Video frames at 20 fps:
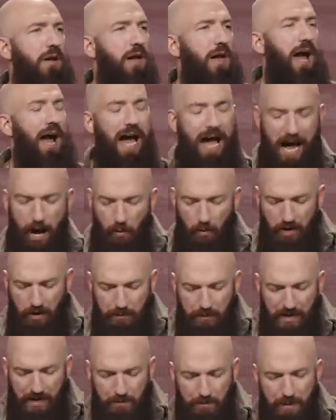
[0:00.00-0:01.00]
I, I want to
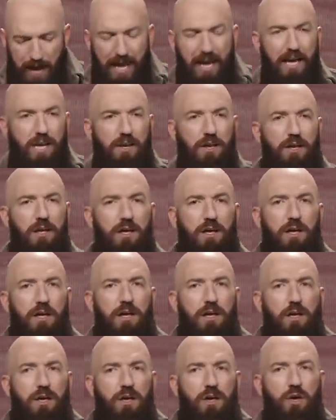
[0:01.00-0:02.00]
be a man
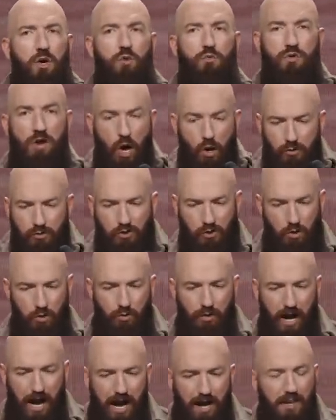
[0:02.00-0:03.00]
who knows who
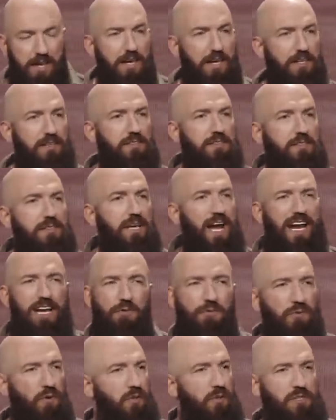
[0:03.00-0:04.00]
God is. I can
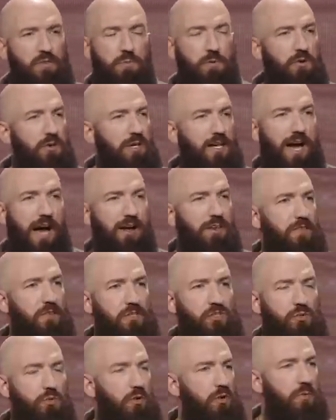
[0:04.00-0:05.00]
feel the Spirit of God in
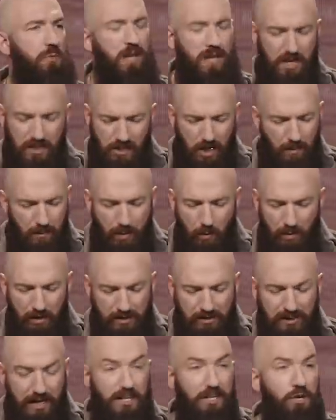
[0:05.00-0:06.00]
this room. Y'all may want to
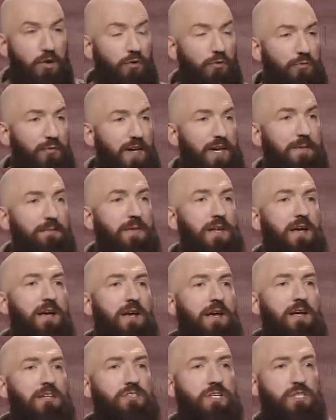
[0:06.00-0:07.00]
stand to your feet
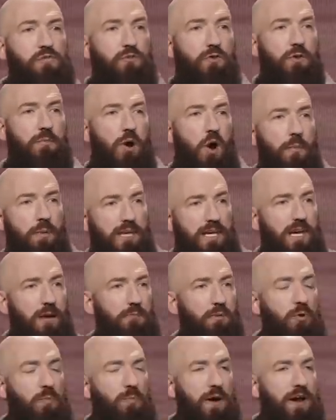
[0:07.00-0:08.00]
just for a moment and get
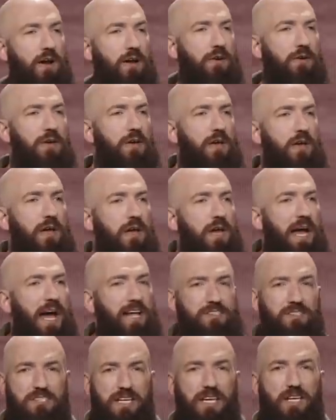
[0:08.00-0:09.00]
prepared at
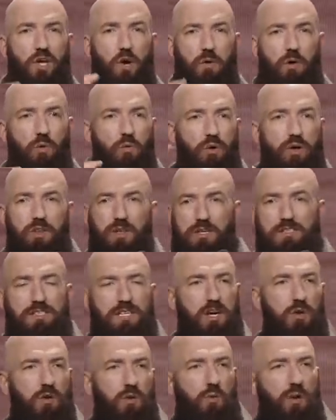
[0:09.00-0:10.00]
Cinco at Woodlands
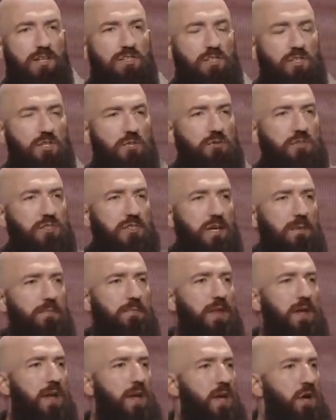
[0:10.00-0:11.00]
here at West Houston.
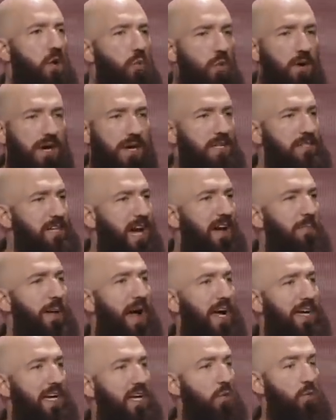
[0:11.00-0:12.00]
We're gonna dive
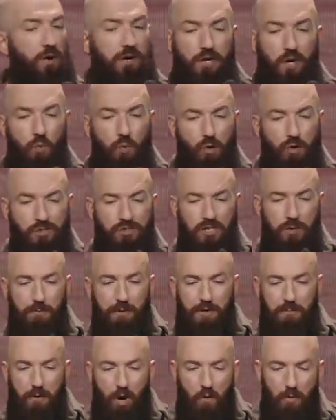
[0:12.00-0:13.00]
back in and we're gonna worship in
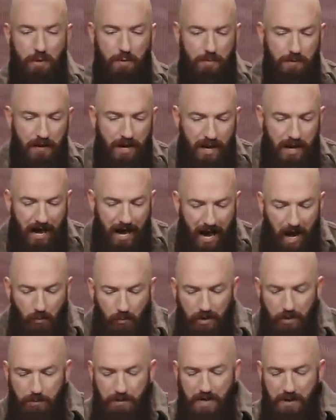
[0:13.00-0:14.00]
a moment. I
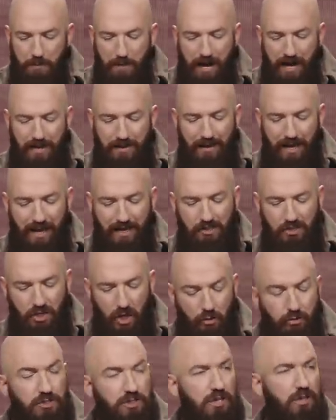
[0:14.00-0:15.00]
wanna be a man like
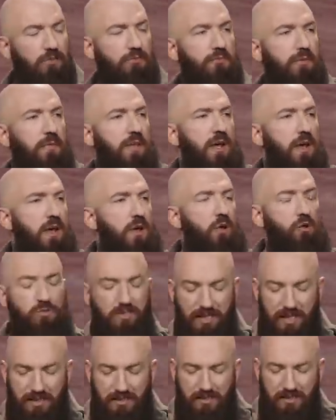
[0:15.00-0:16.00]
Joseph who
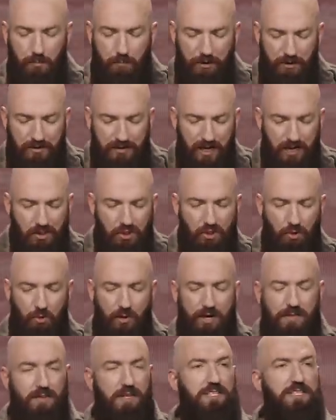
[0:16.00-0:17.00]
sees the potential
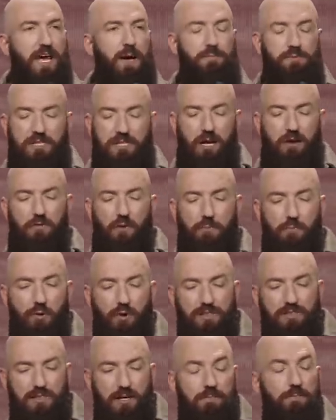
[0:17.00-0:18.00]
in the depths of a
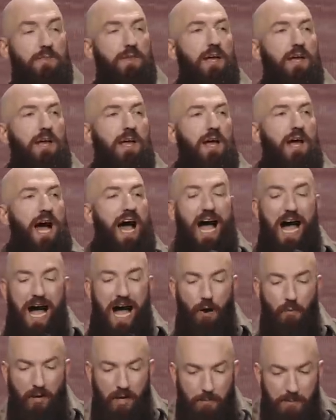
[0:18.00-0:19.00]
prison.
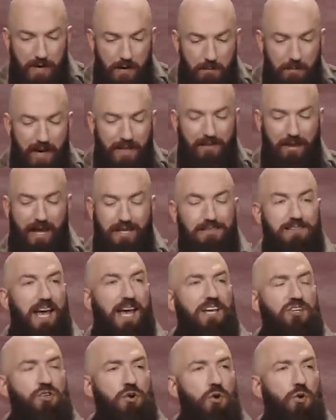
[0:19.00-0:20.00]
I, want to be a man like
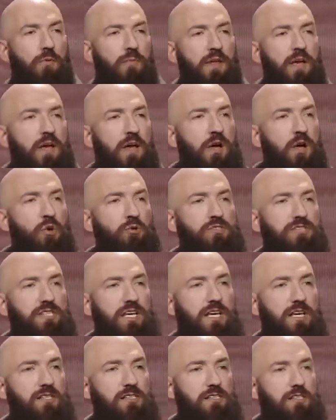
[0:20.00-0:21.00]
Daniel who
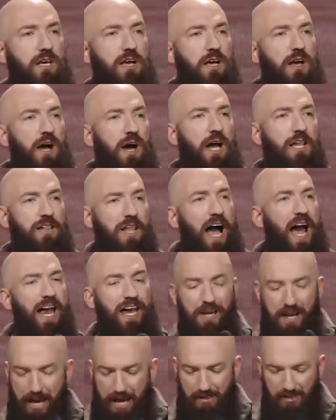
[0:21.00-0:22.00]
sees a
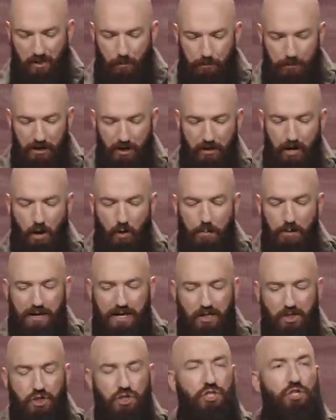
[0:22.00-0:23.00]
lion as a pillow
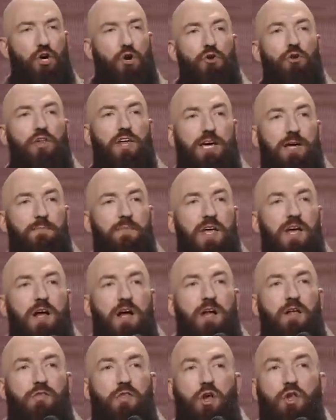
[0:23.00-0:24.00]
because surely
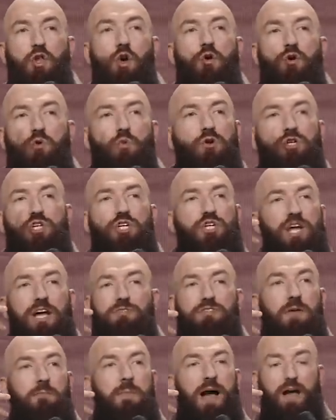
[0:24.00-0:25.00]
the Lord will
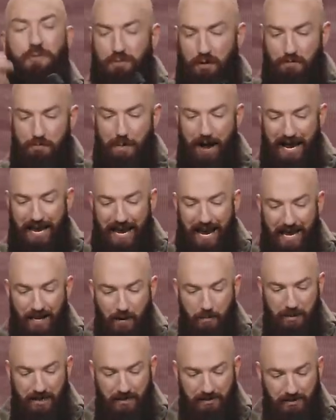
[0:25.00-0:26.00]
shut the mouth of my
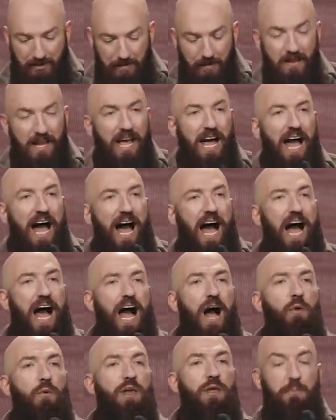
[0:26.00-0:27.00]
enemies. I,
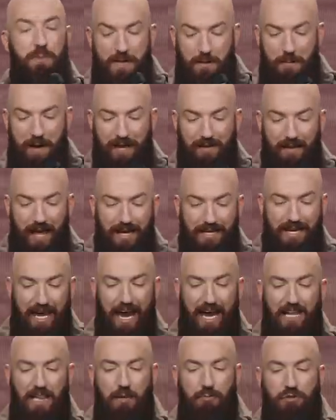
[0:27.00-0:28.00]
I want to be a man like
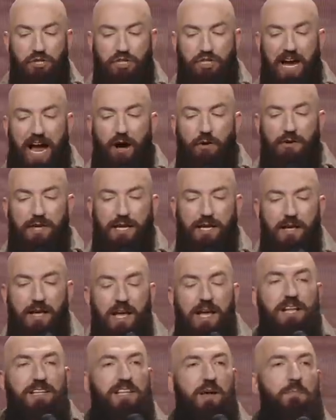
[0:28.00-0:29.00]
Caleb shouting
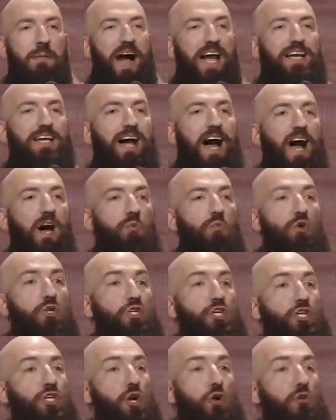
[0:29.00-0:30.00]
that my God will
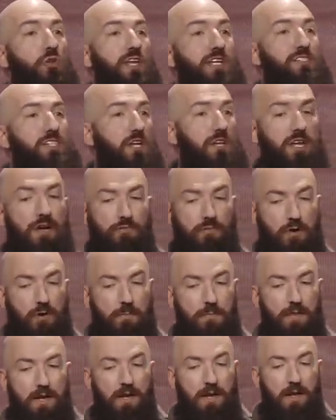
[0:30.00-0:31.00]
surely deliver
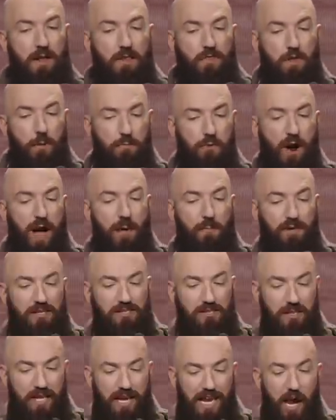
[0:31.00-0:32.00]
the
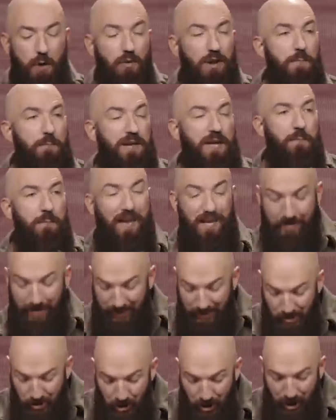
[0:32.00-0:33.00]
promised land. I want to be a man
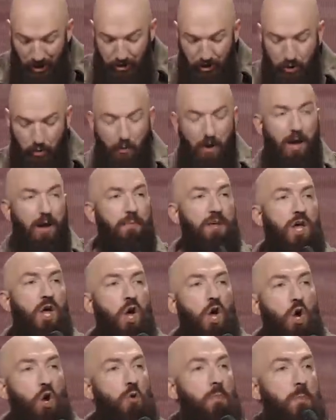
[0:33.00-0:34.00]
like Joshua
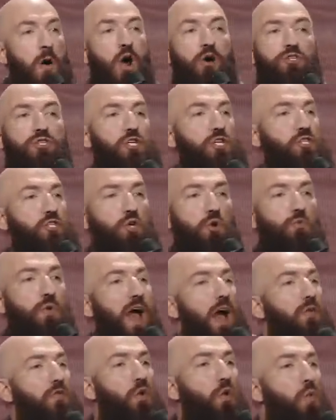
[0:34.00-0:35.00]
who marches
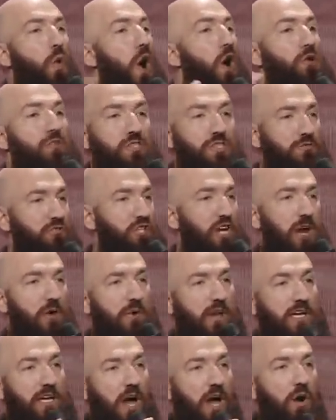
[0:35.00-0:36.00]
around the walls of
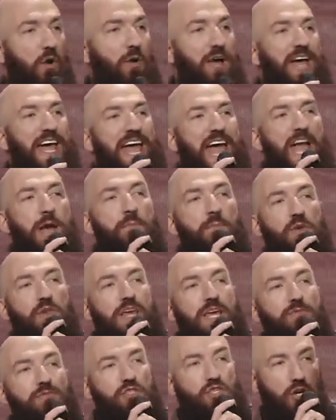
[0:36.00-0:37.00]
Jericho and
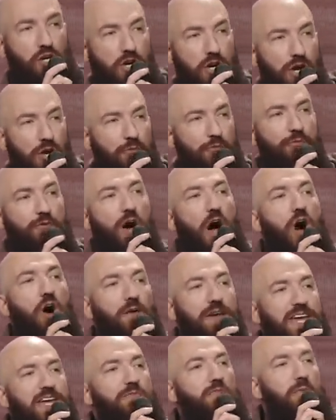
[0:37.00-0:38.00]
believes they're going to fall
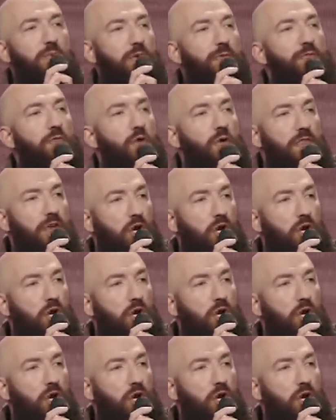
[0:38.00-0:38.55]
even before the